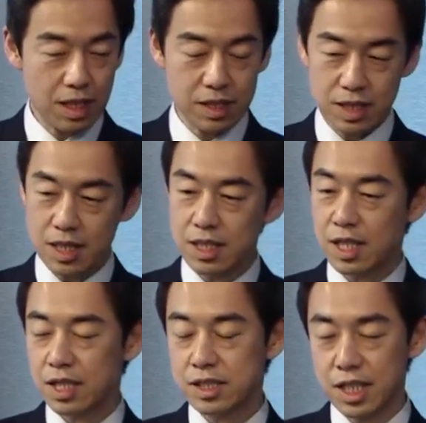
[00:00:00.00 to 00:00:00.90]
they,
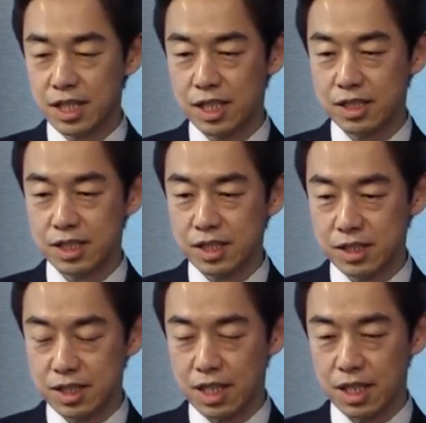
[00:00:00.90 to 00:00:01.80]
China think
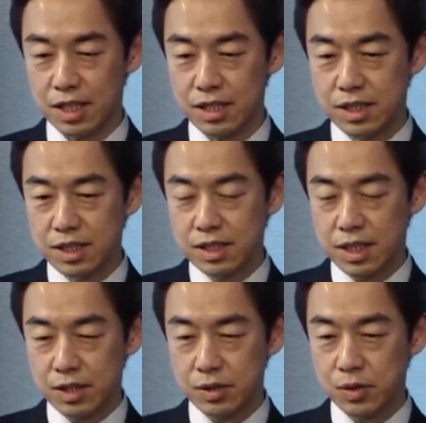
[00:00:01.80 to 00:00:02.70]

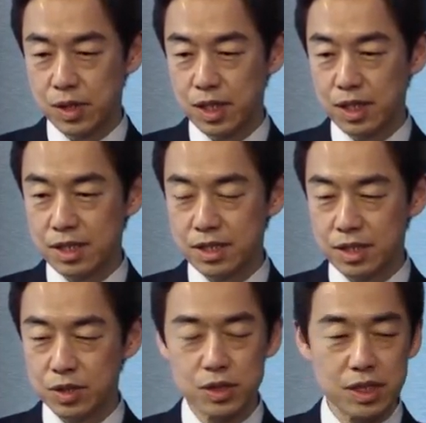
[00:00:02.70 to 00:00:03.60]
South Korea is
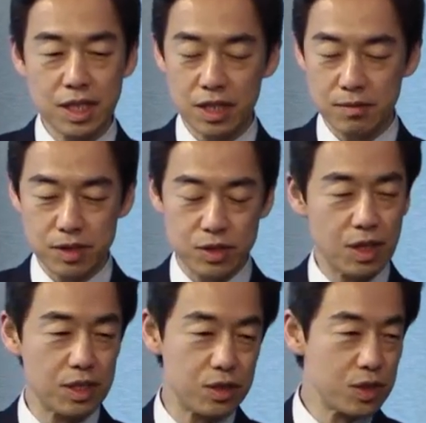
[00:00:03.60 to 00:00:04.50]
a kind of
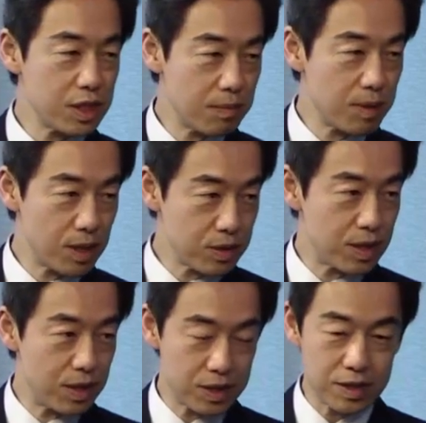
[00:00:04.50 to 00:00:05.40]
a junior
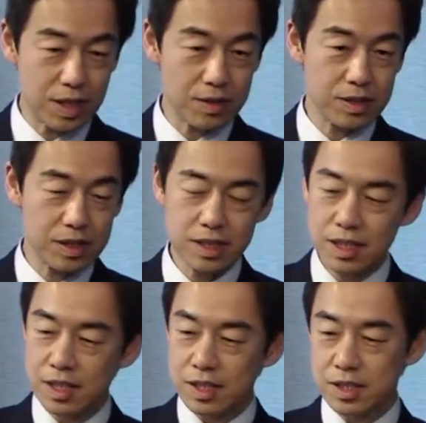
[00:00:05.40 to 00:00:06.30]
partner. This,
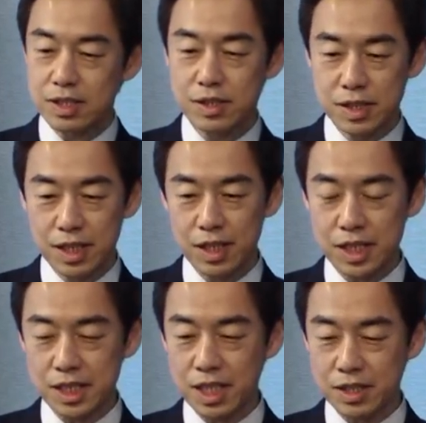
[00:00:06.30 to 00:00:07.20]
this
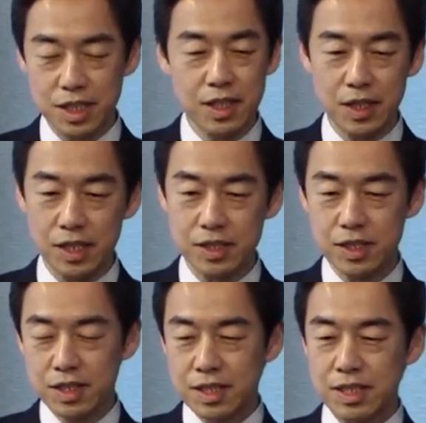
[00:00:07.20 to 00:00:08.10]
really uh, generates
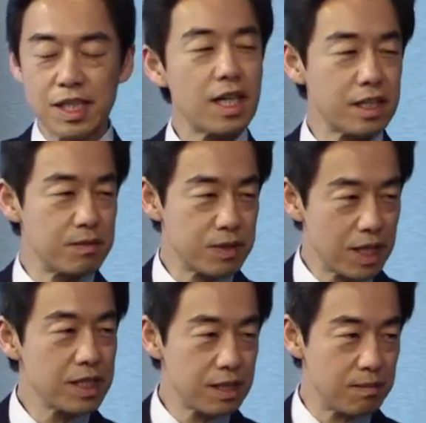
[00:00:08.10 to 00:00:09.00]
negative
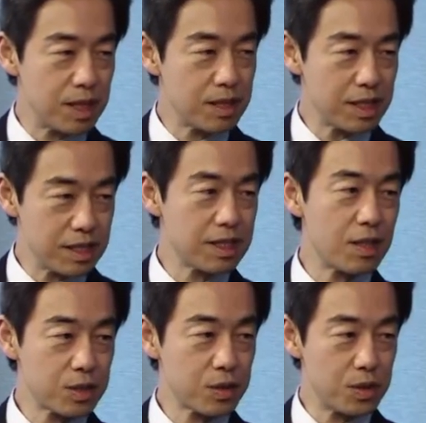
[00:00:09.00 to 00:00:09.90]
sentiment in
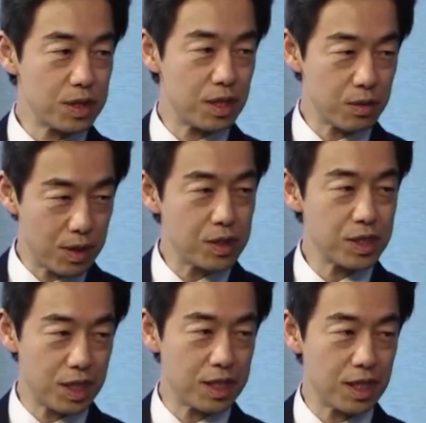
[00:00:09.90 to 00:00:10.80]
South Korea toward
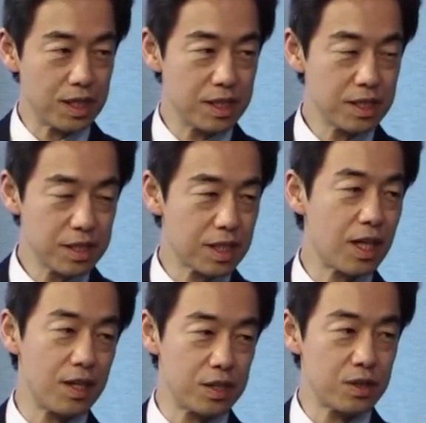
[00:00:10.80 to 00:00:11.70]
China. This is the
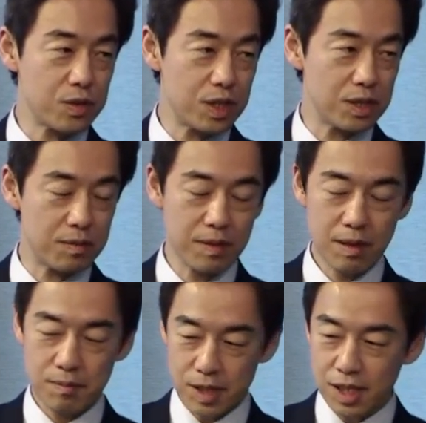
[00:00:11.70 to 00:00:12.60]
current situation.
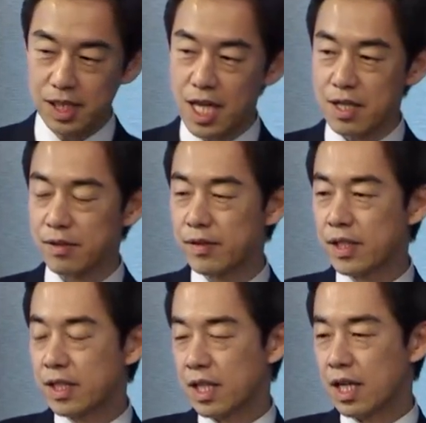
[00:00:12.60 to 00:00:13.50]
But again,
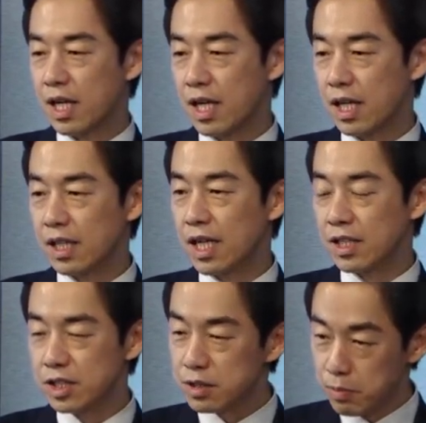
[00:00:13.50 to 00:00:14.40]
uh,
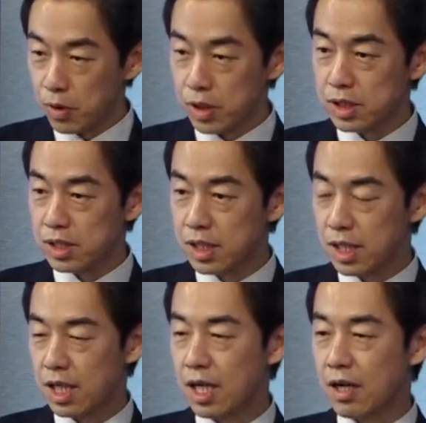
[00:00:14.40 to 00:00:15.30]
at this point,
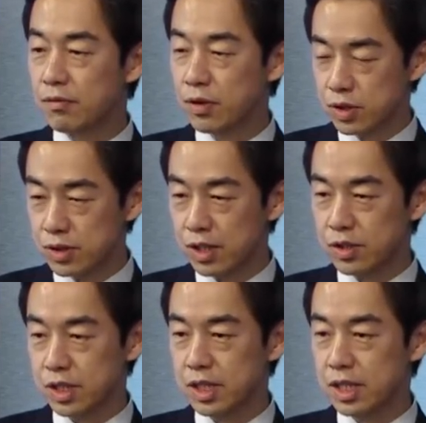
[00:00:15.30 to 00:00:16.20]
uh,
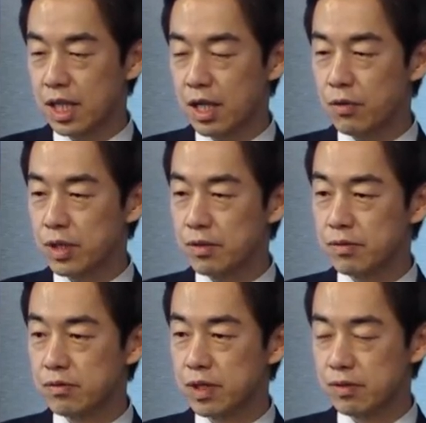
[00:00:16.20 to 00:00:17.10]
fortunately, uh, we've,
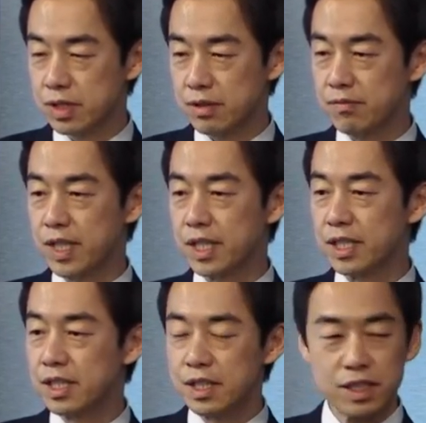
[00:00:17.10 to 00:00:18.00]
we've seen
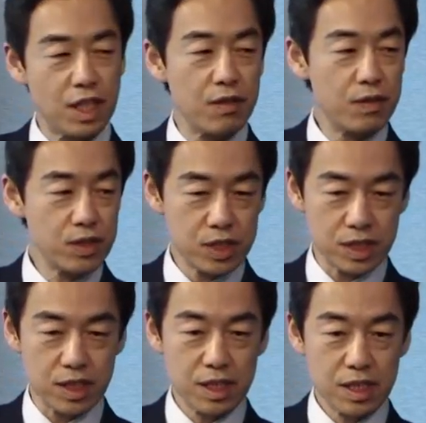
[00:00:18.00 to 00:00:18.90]
very diverging